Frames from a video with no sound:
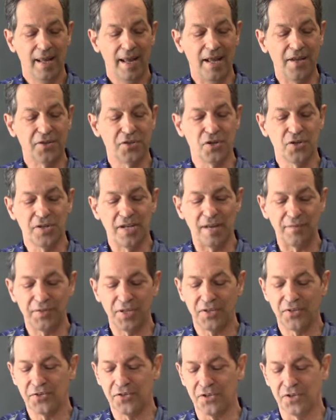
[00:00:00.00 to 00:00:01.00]
and so you have
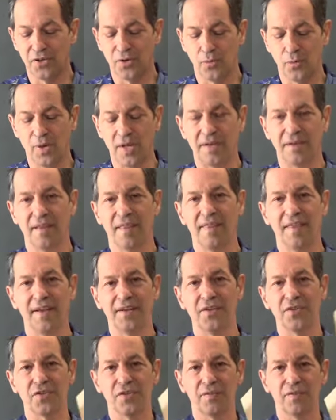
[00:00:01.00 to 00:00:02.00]
to consider what
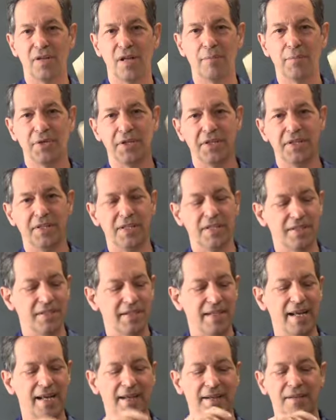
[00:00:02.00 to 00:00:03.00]
thickness of lumber you need
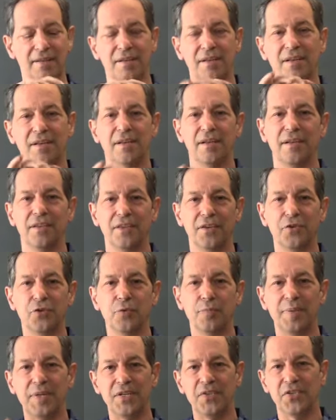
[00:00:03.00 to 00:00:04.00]
to get the
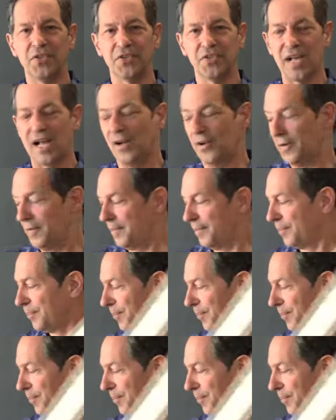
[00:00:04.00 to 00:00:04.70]
two pieces out.